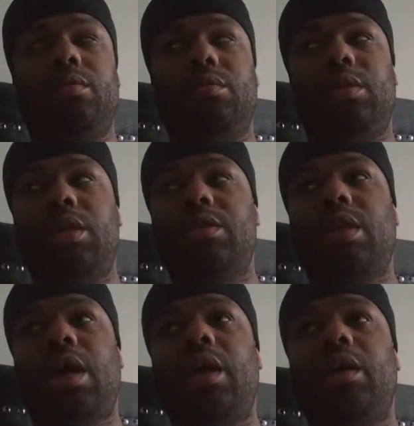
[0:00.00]
that's
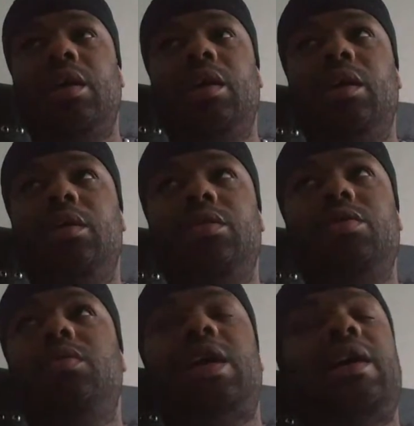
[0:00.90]
like
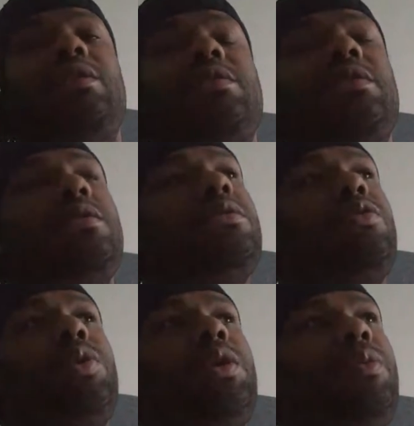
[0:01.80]

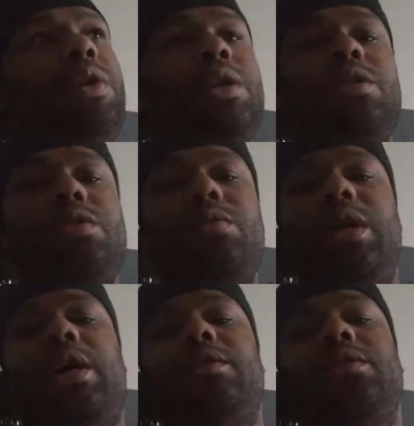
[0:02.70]
2021,
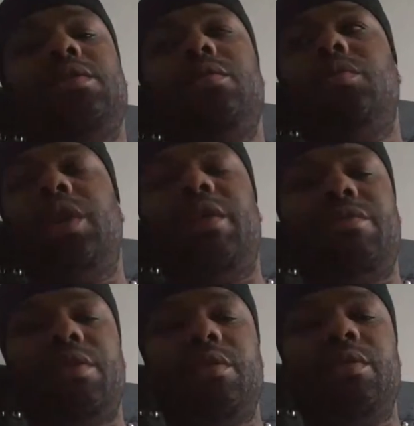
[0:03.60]
2000,
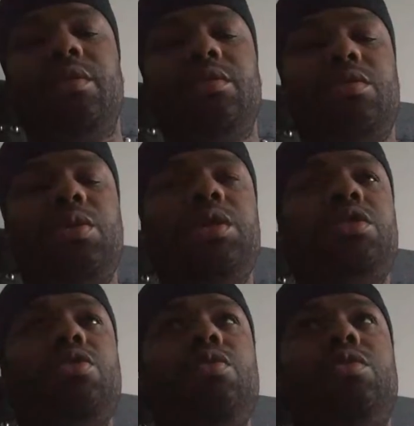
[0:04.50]
whatever,
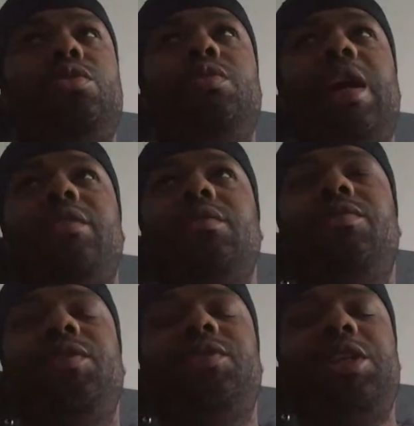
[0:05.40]

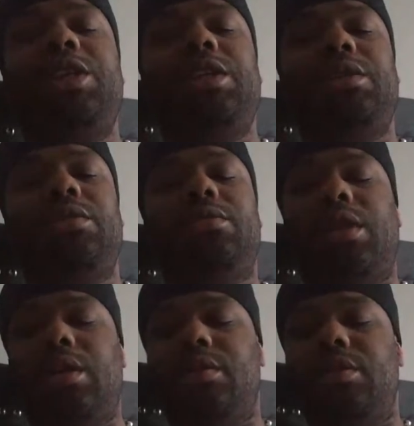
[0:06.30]
2015,
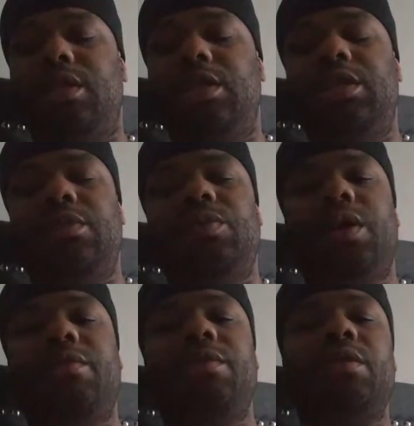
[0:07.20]
2010,
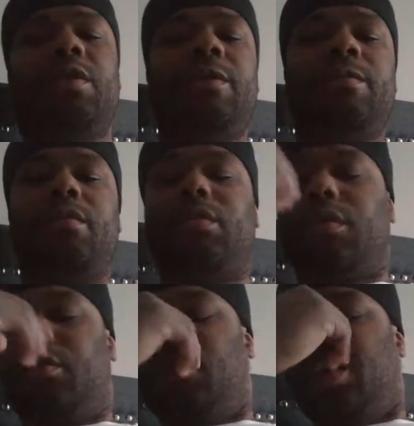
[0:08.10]
whatever,
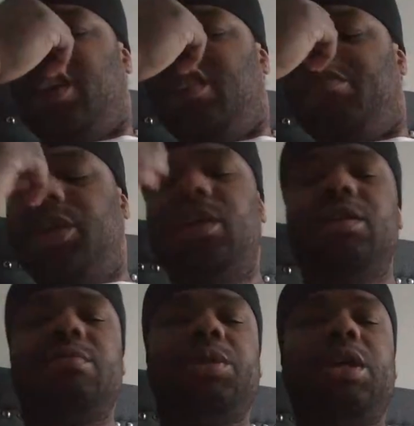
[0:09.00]
they
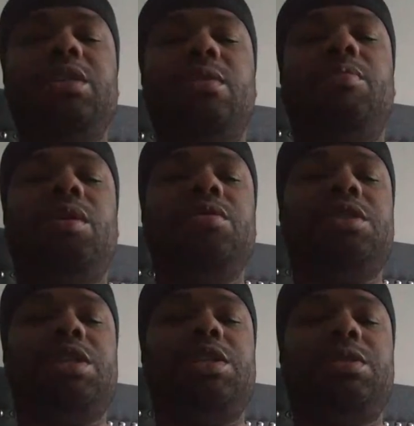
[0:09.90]
because the broke
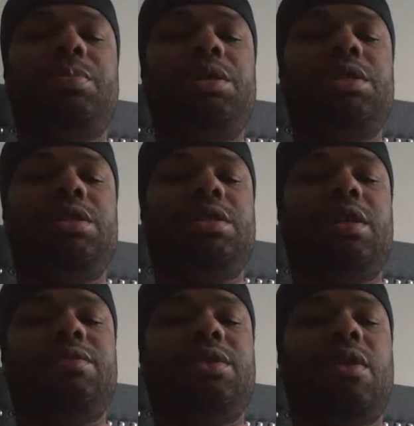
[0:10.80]
jeans pushes
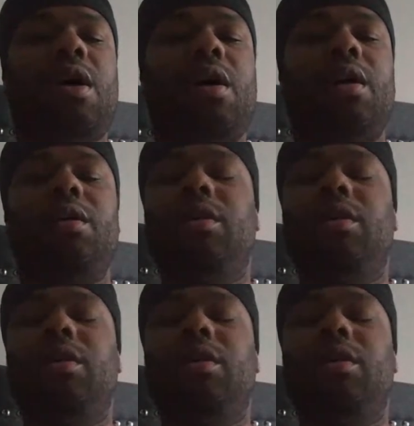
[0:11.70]
stuff so hard.